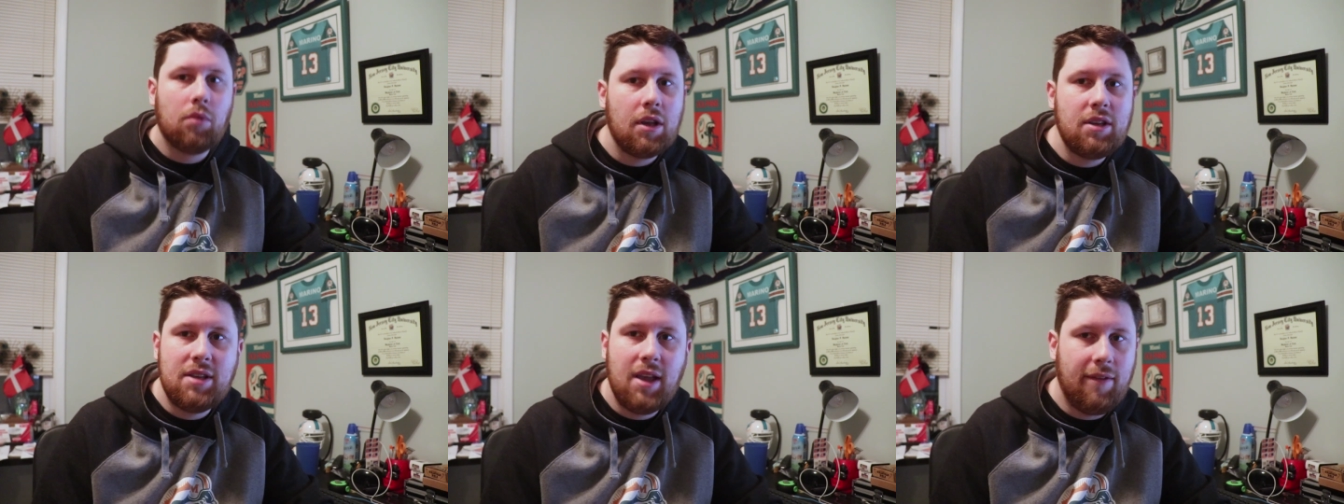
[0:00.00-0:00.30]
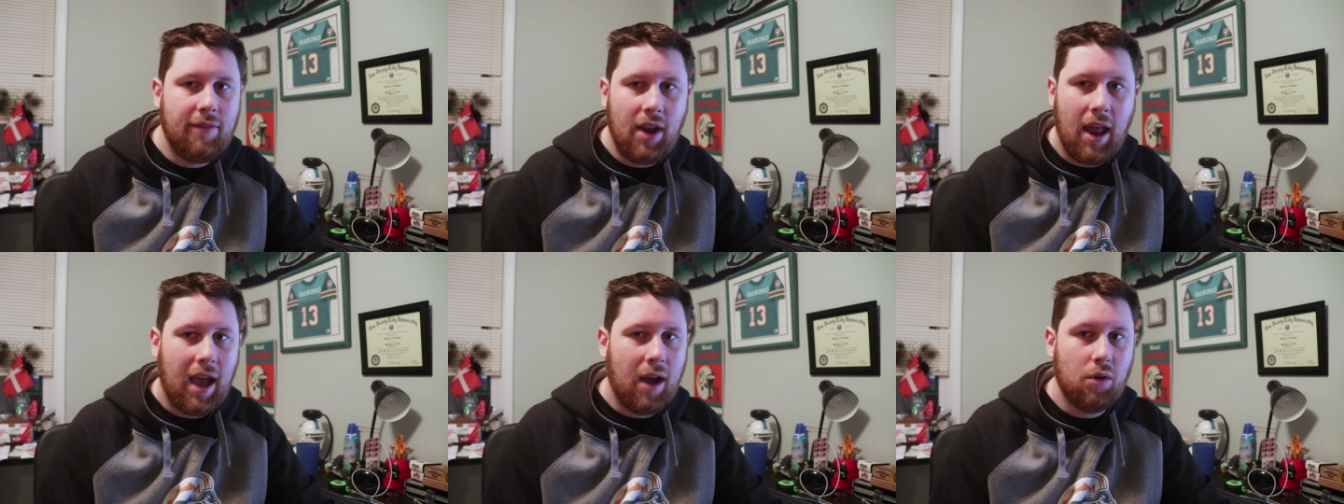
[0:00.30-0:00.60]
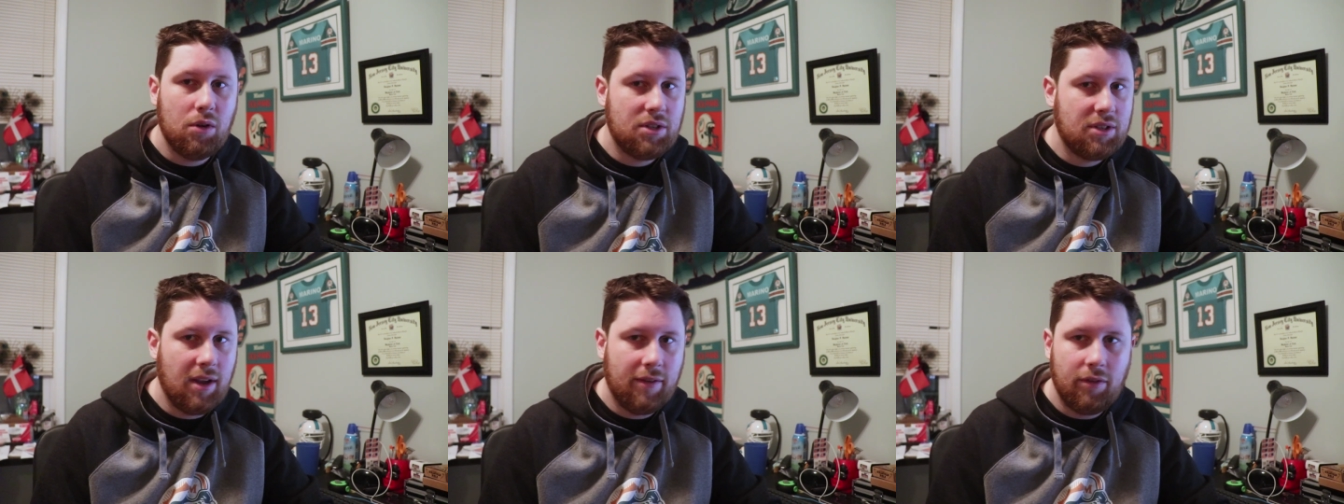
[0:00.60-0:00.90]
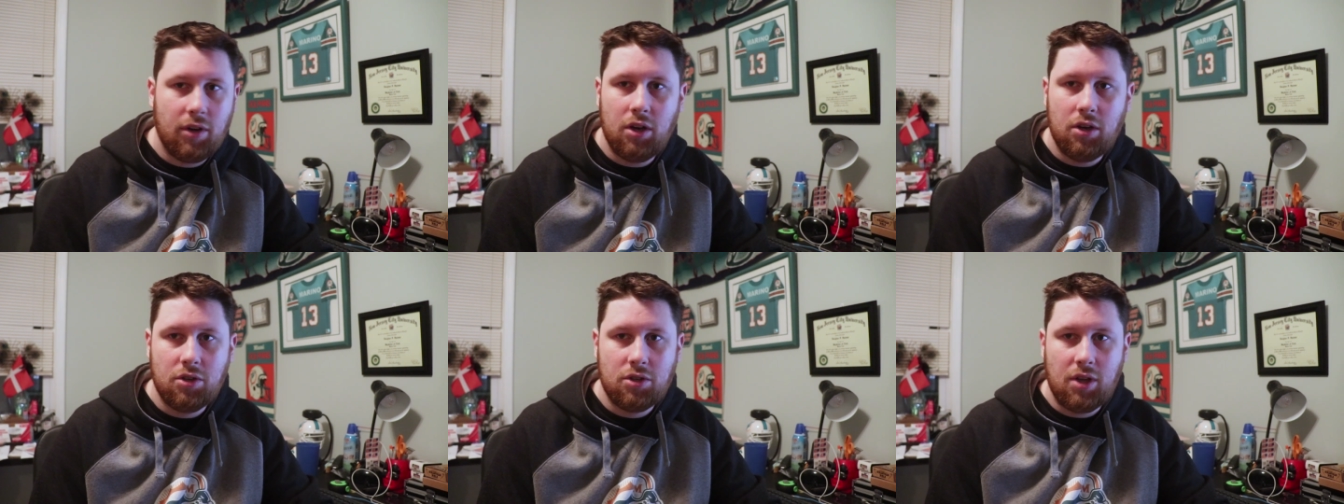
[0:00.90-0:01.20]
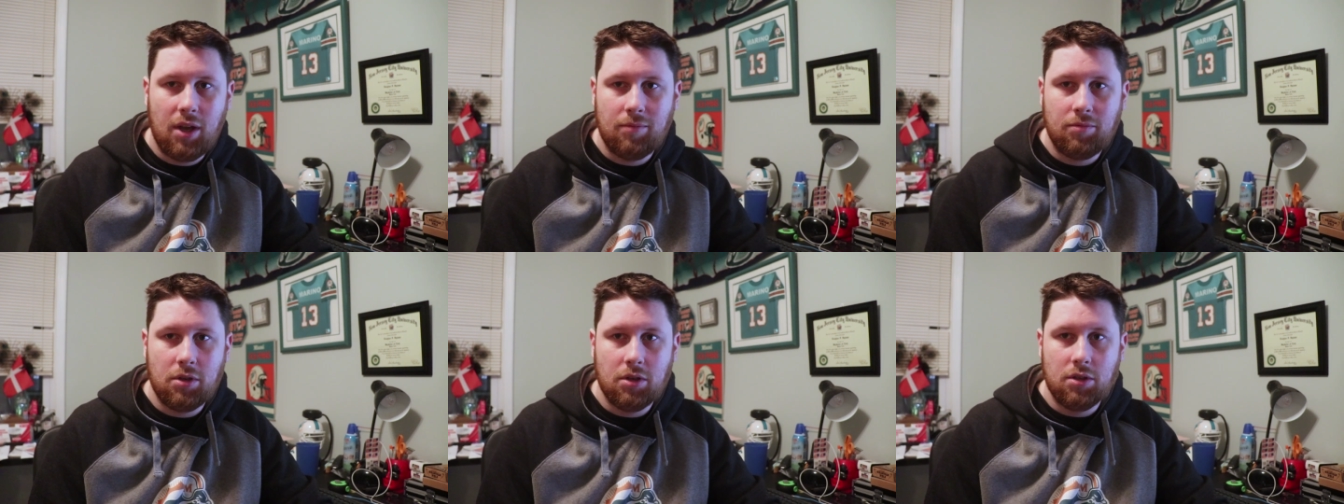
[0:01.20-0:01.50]
Xavier Howard, seven
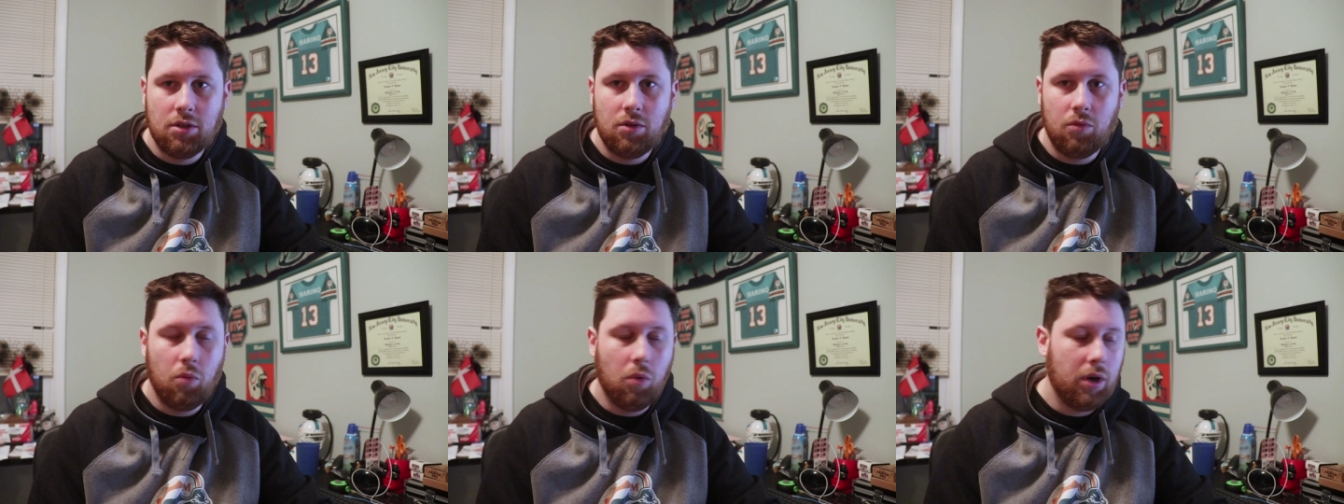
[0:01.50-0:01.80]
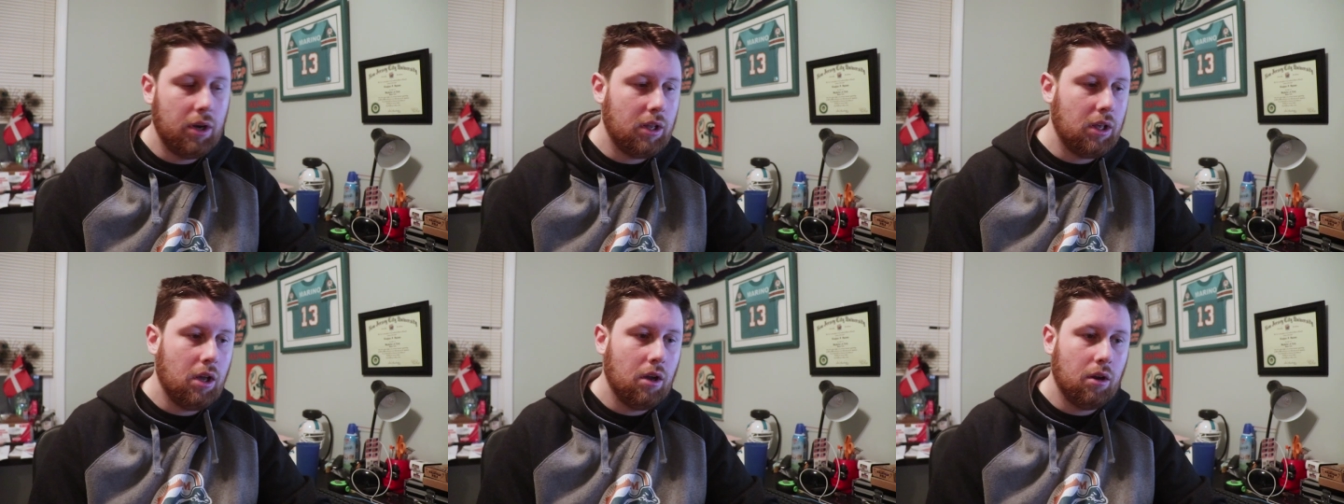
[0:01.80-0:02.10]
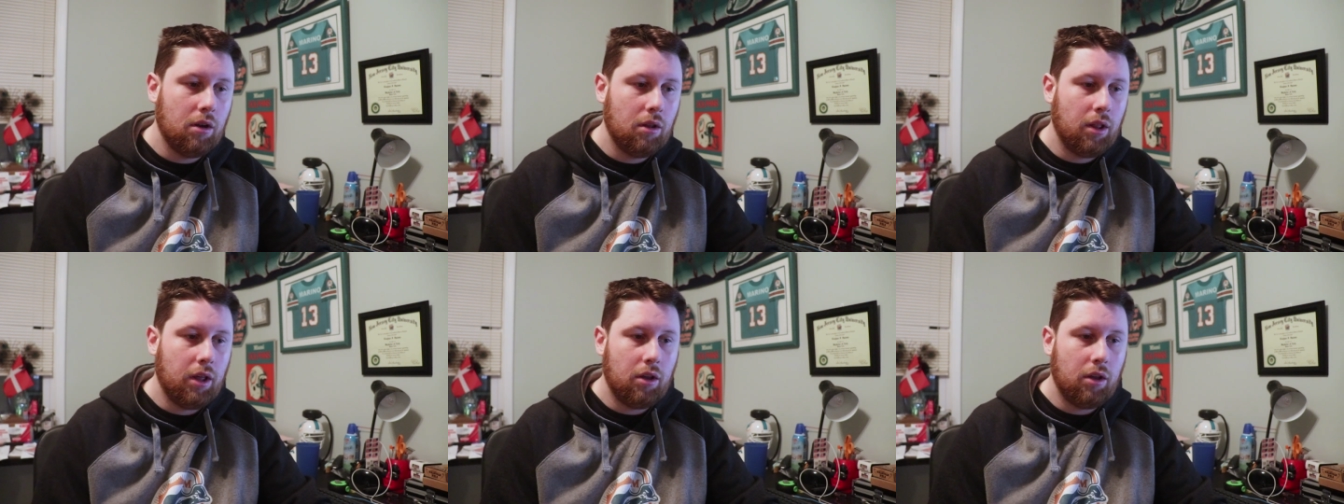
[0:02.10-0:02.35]
interceptions in one year.